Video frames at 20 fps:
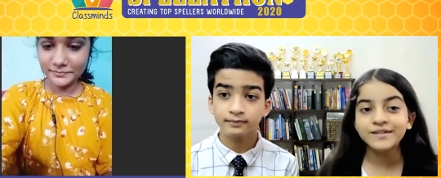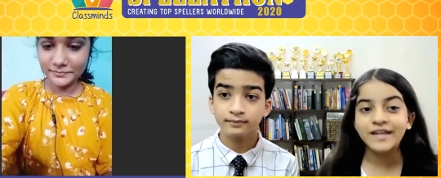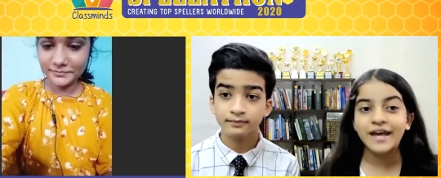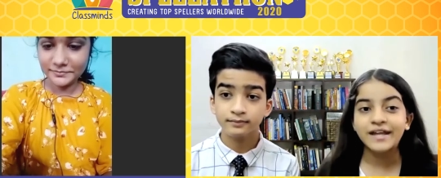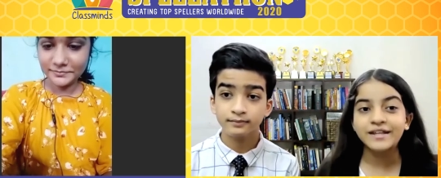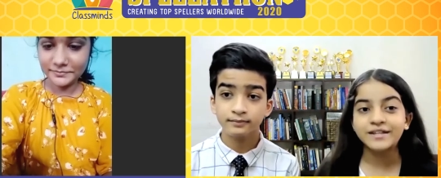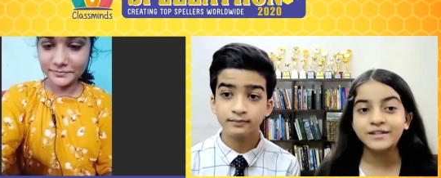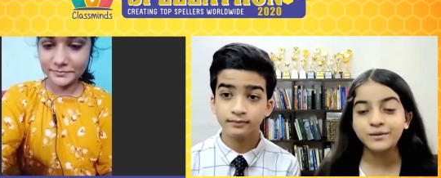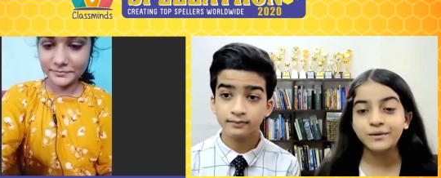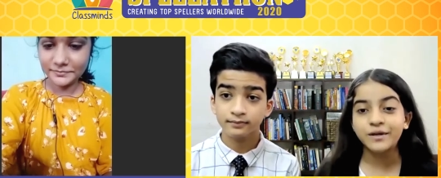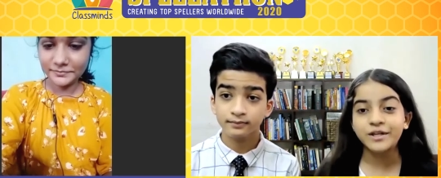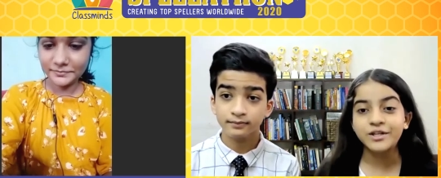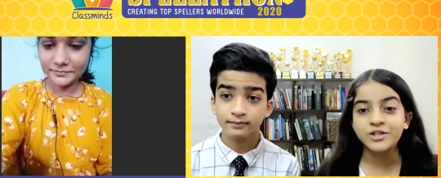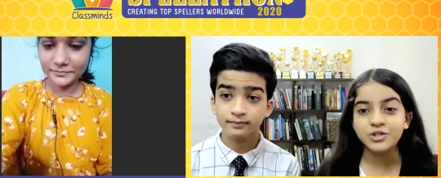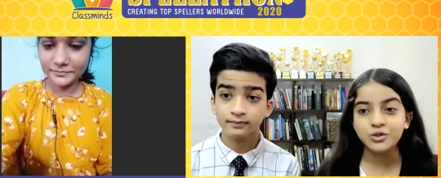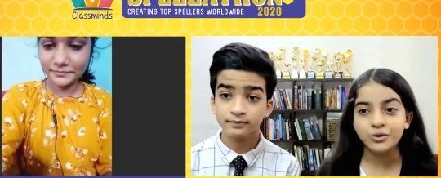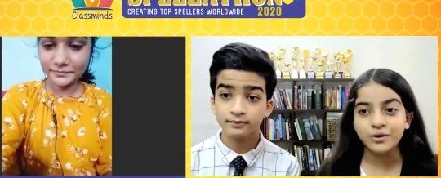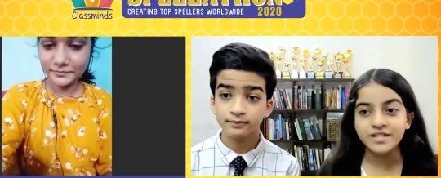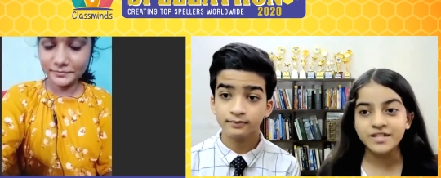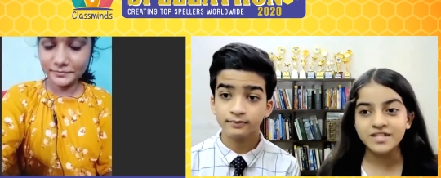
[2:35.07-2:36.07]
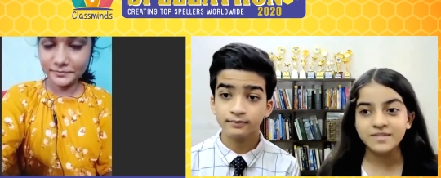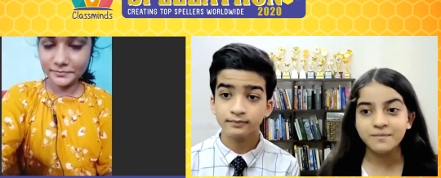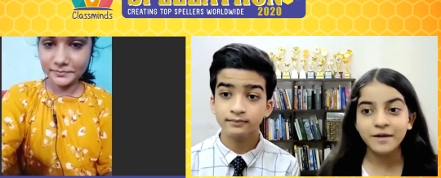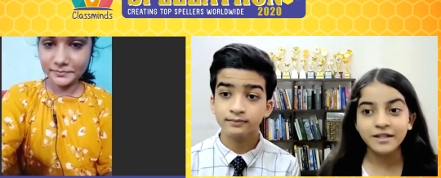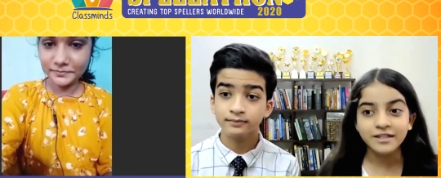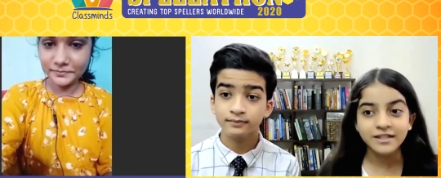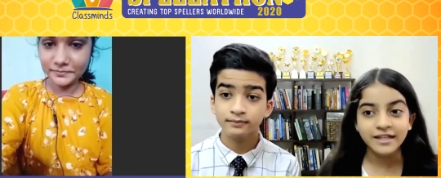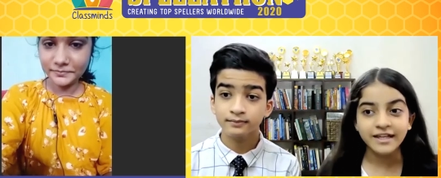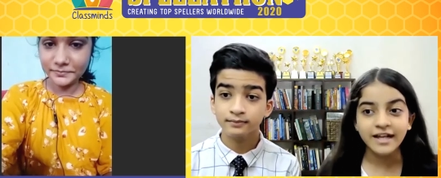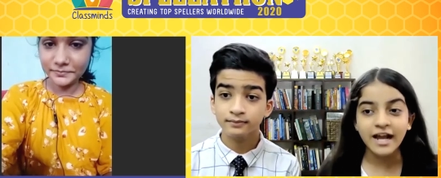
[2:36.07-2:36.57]
Speaker 1: that you enjoy
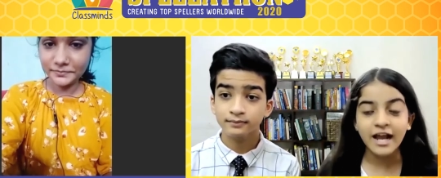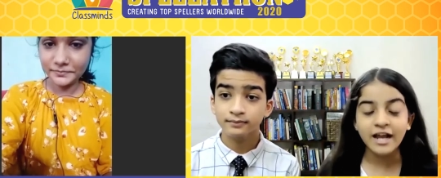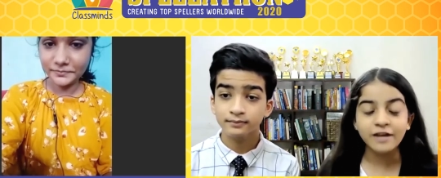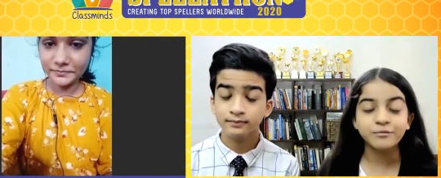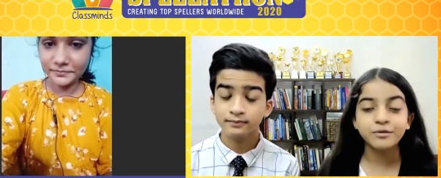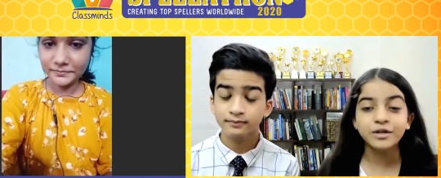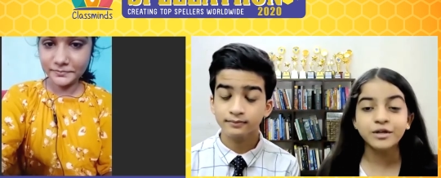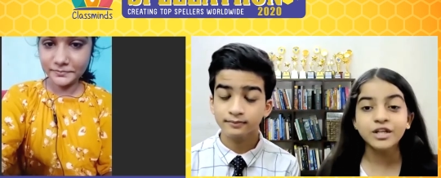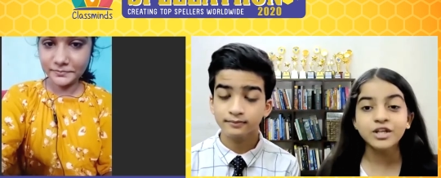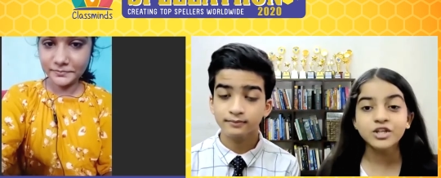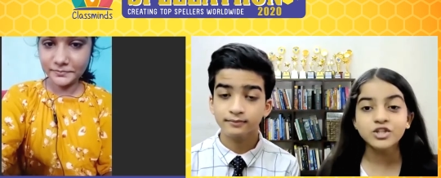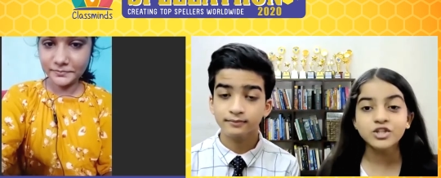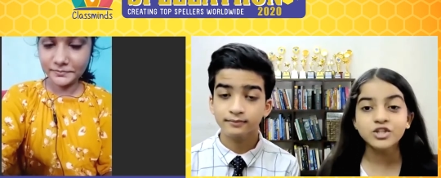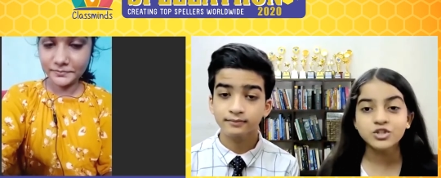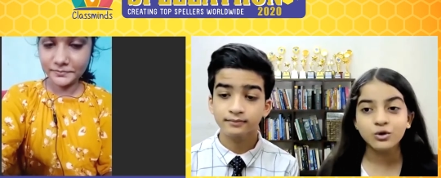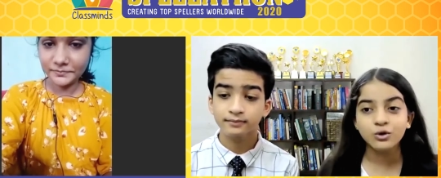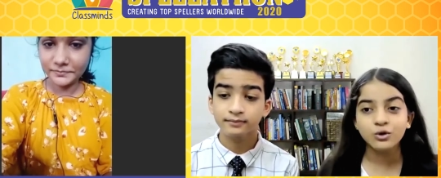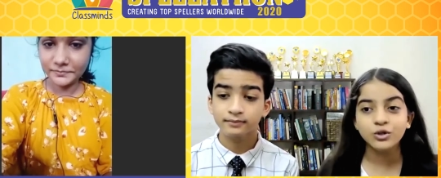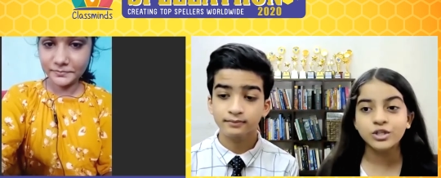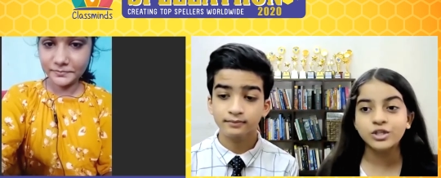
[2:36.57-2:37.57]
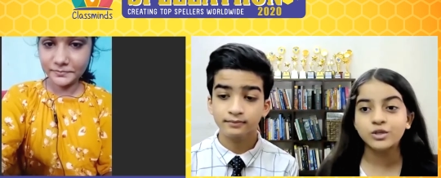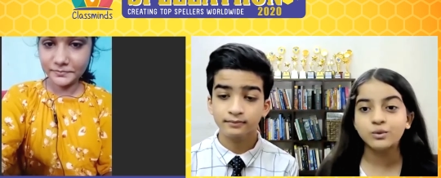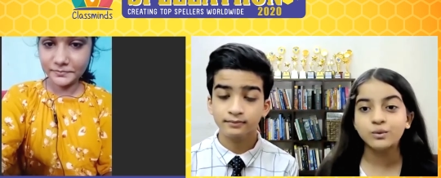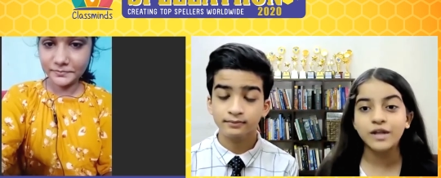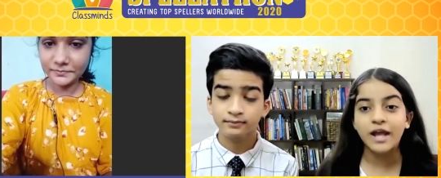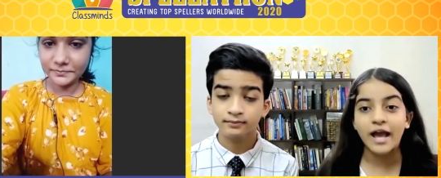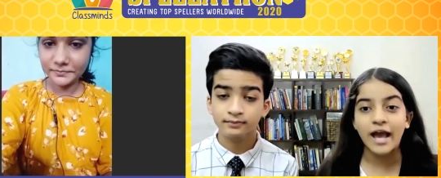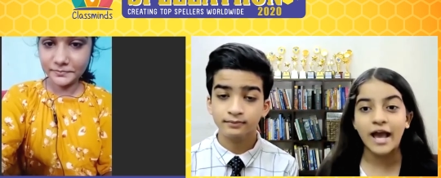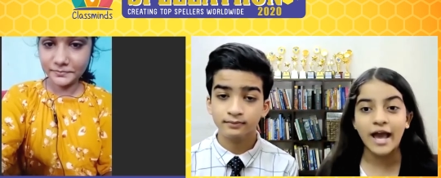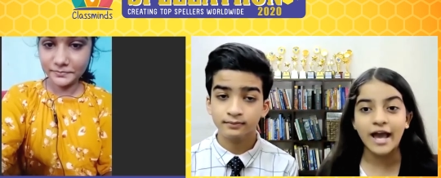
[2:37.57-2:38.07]
spelling, I'm pretty sure you would
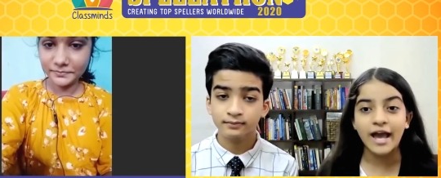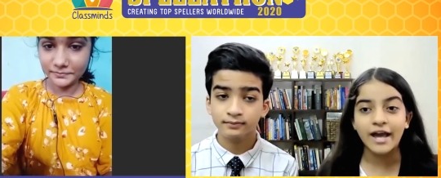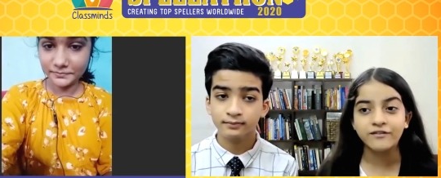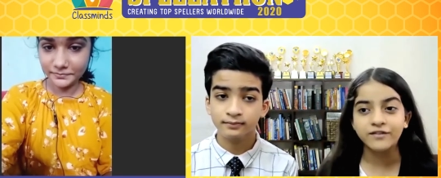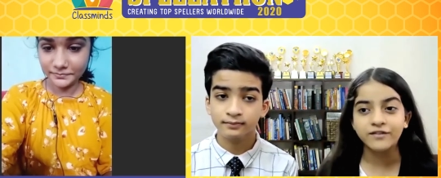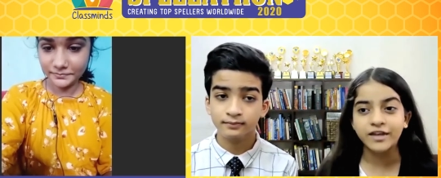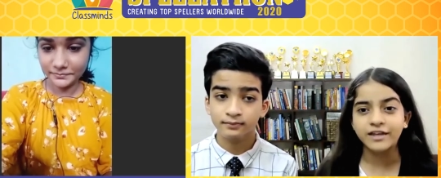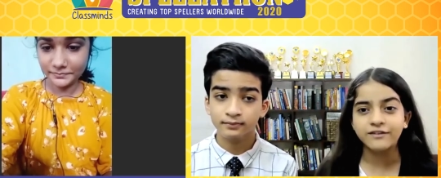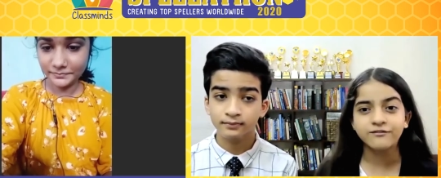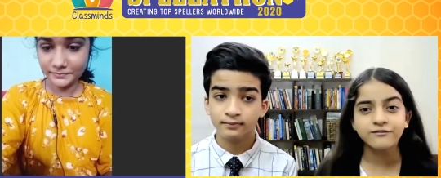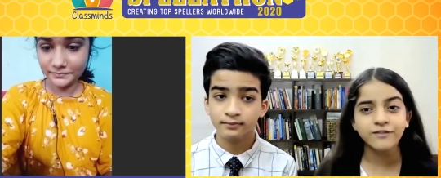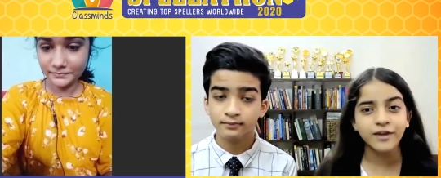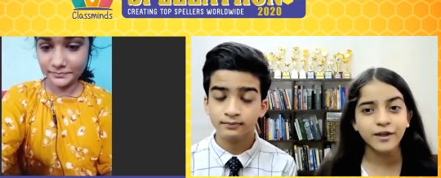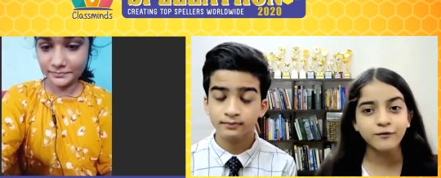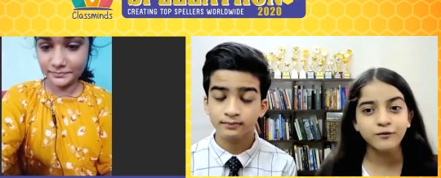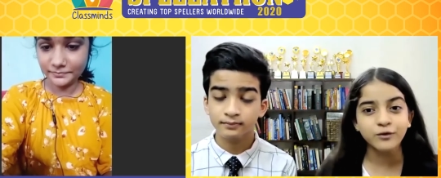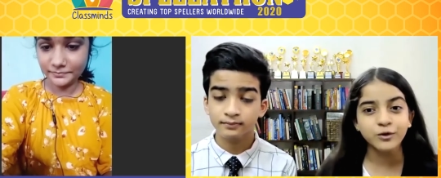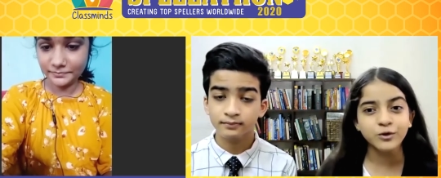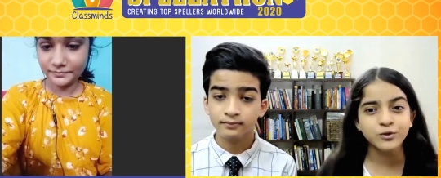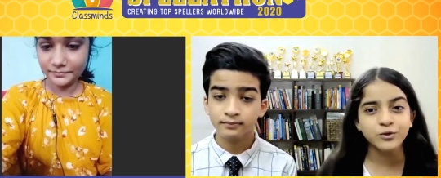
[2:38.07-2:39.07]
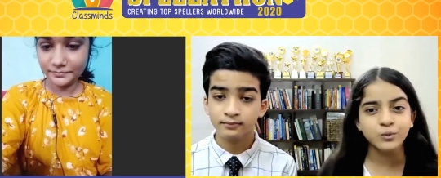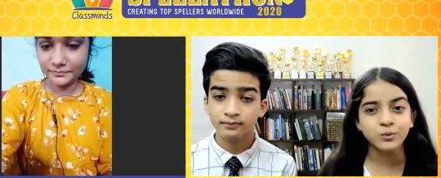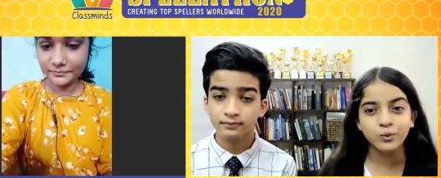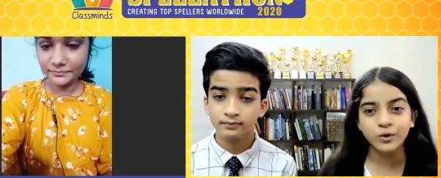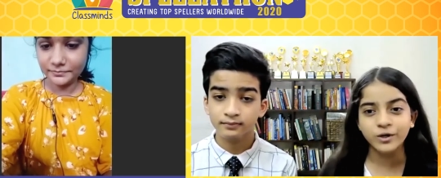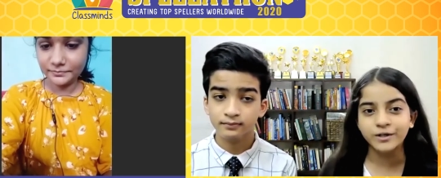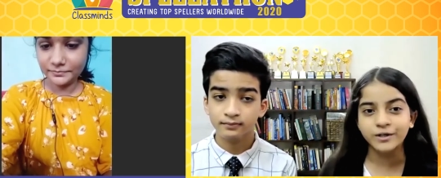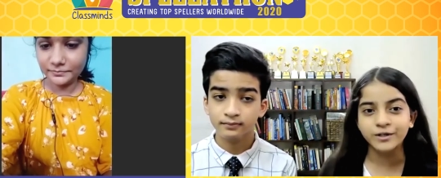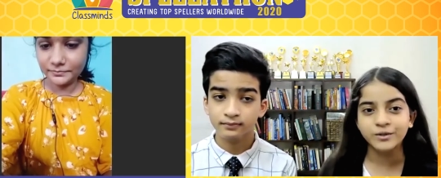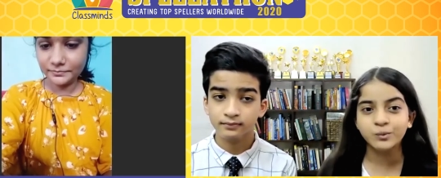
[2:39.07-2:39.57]
have a favorite word.